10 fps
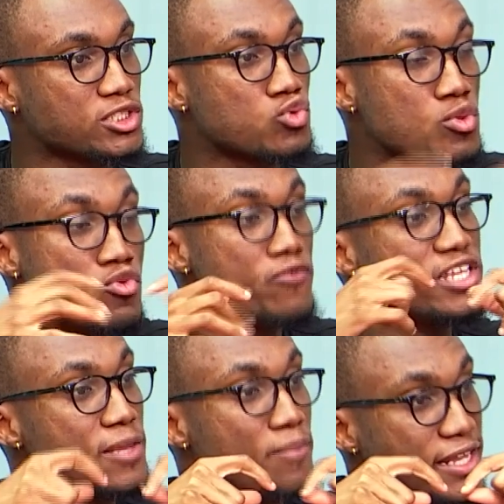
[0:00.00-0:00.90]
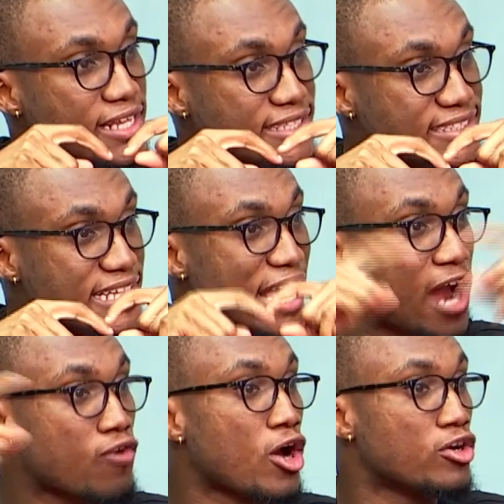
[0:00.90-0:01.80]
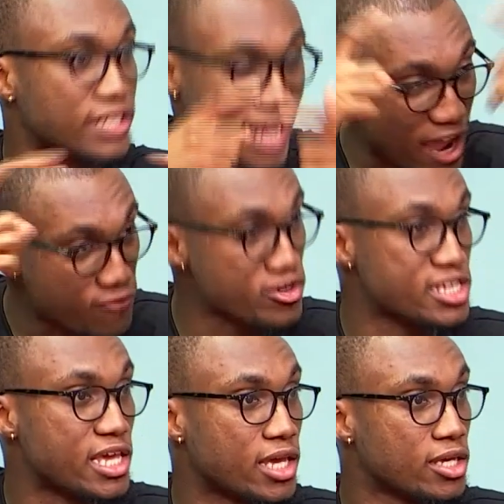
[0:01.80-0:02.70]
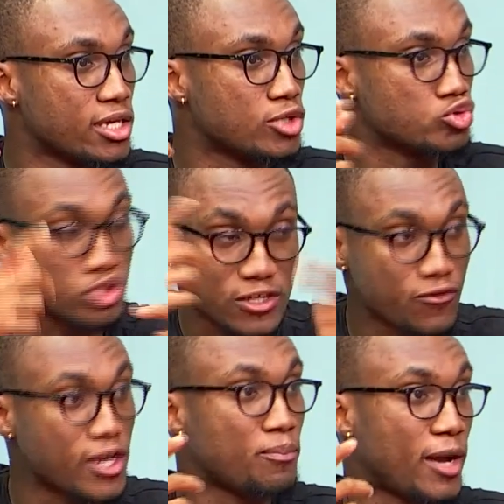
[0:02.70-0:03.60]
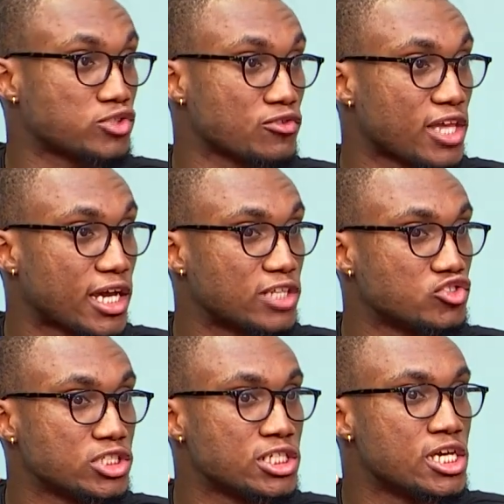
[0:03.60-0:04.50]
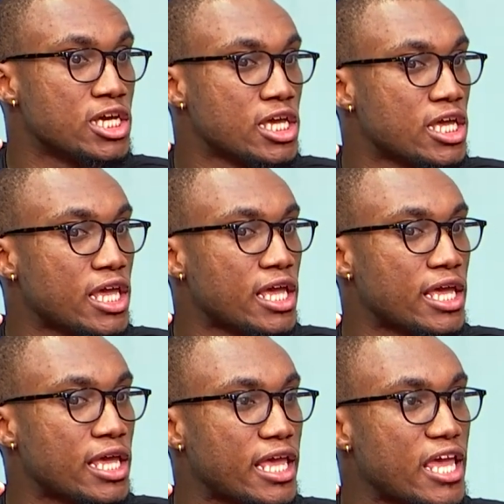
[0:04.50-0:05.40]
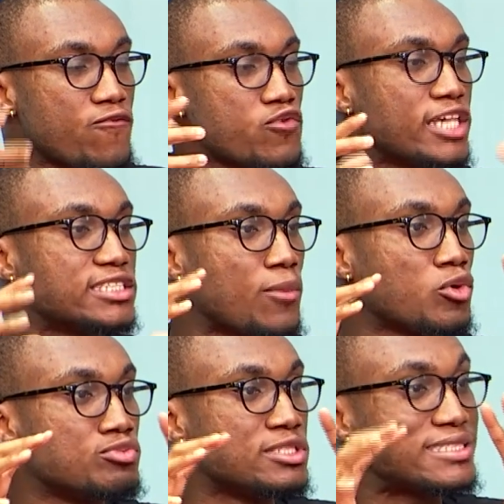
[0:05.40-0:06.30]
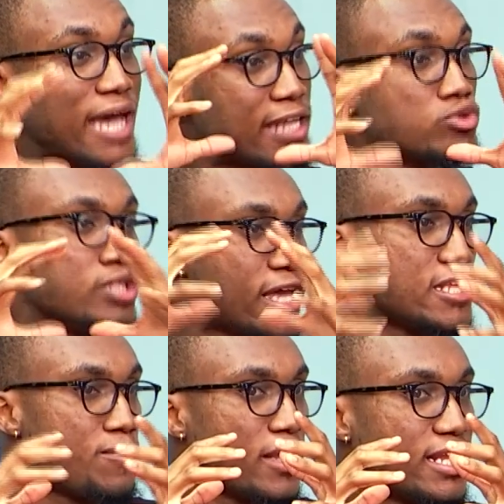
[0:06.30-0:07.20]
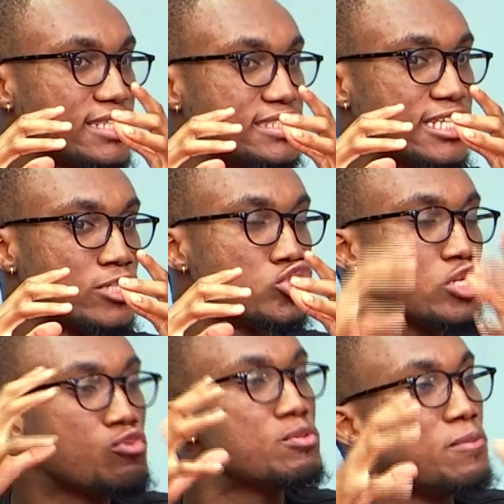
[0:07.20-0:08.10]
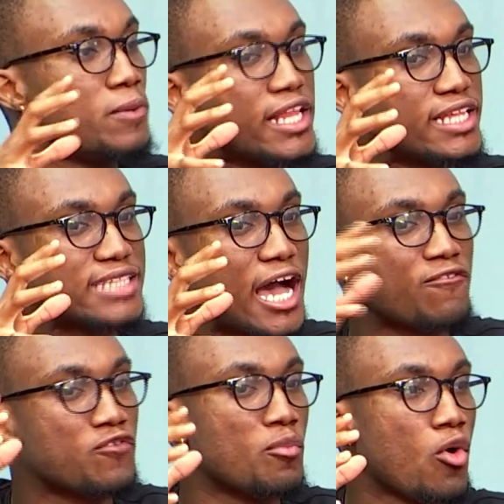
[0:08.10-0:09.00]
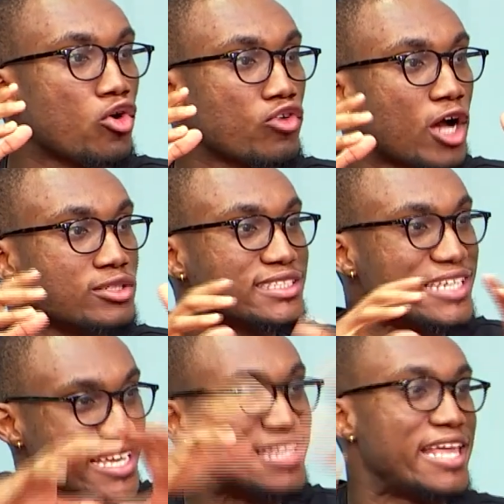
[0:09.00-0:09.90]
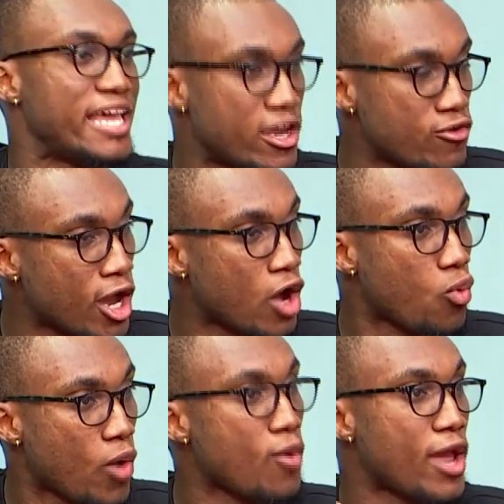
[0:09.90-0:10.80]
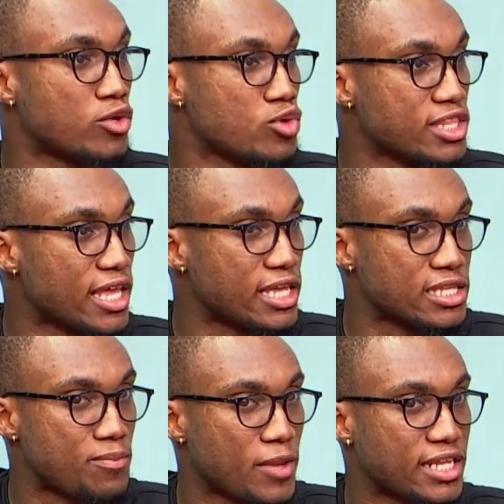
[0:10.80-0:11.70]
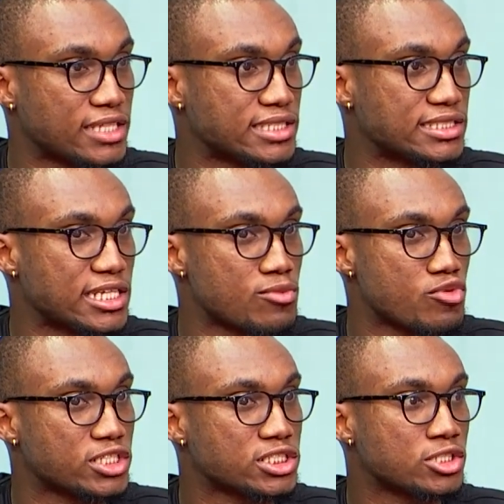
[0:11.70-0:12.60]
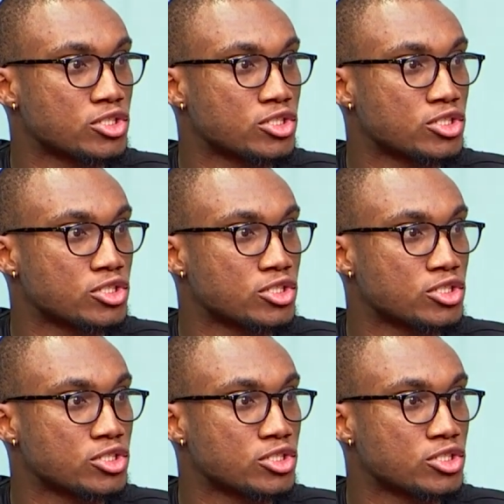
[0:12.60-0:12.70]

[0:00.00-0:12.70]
We move Independence Day around every year to different parts of the country. If it's supposed to be tied to the Independence Day, shouldn't we be playing it at football grounds in the area where we are doing the Independence Day celebration?